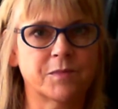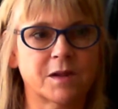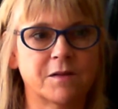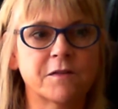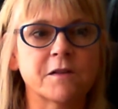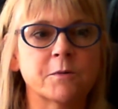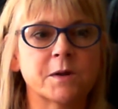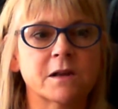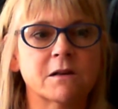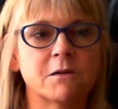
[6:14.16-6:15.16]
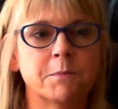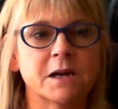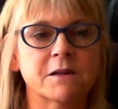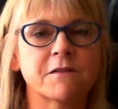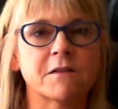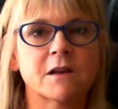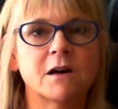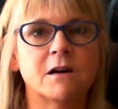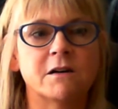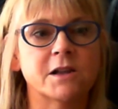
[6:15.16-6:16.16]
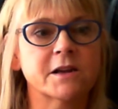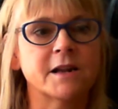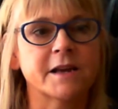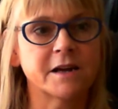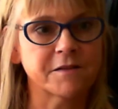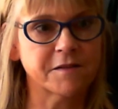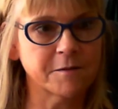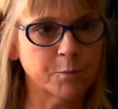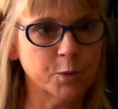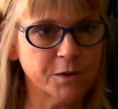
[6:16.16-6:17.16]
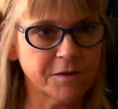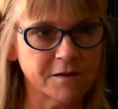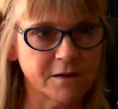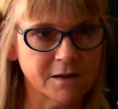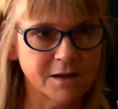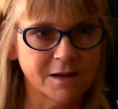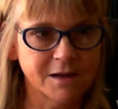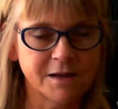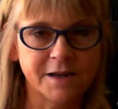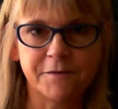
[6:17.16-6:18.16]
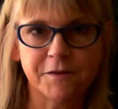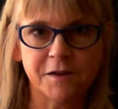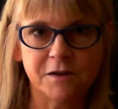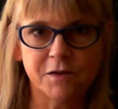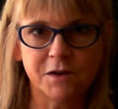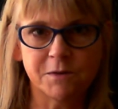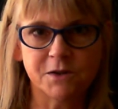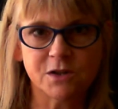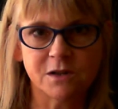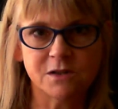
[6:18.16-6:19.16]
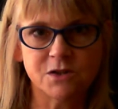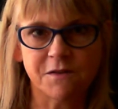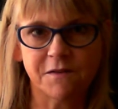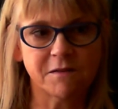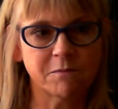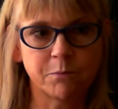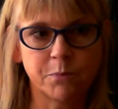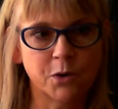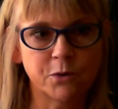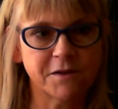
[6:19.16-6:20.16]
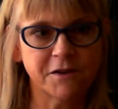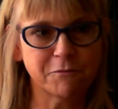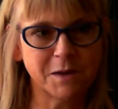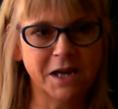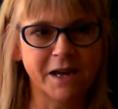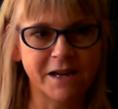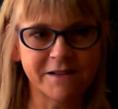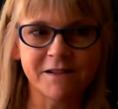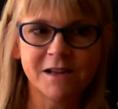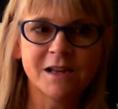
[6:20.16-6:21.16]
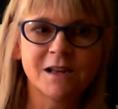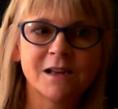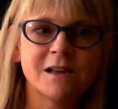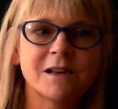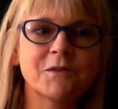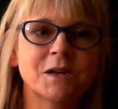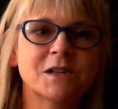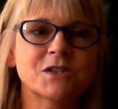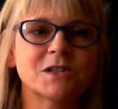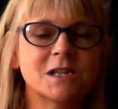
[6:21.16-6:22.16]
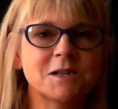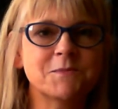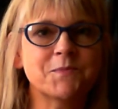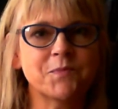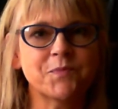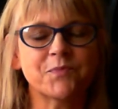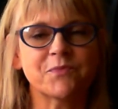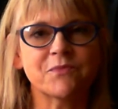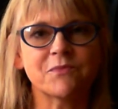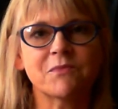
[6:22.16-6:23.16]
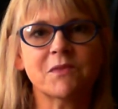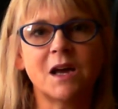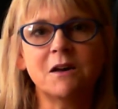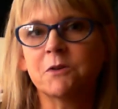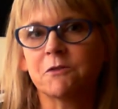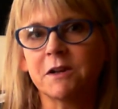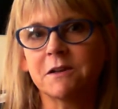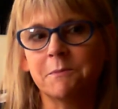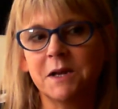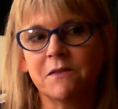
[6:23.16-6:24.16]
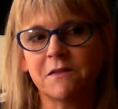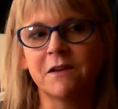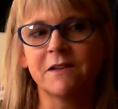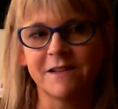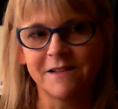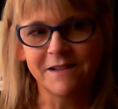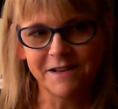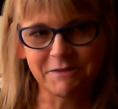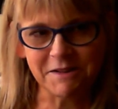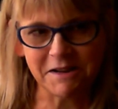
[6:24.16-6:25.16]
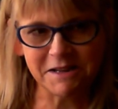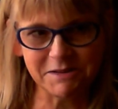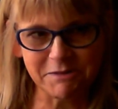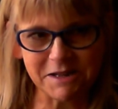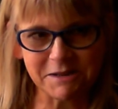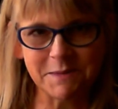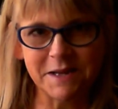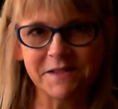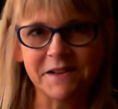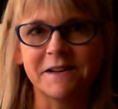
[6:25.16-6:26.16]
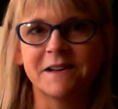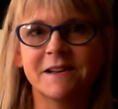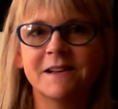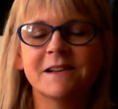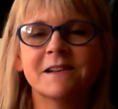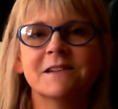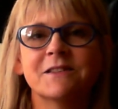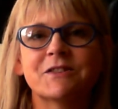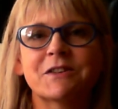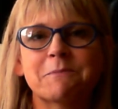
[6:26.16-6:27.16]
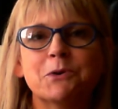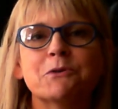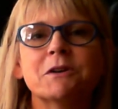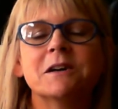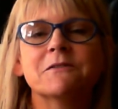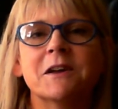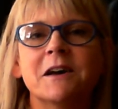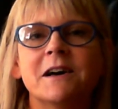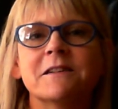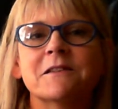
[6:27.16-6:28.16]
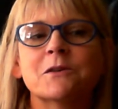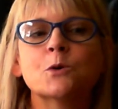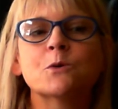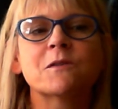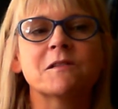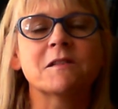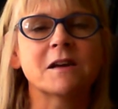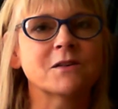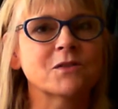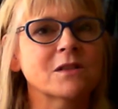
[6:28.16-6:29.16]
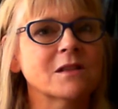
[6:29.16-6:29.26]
so when I got back to the car, luckily it had some water left over, which I just poured over my head, which I would recommend. I would highly recommend that. Just pour it over your head, it cools you down.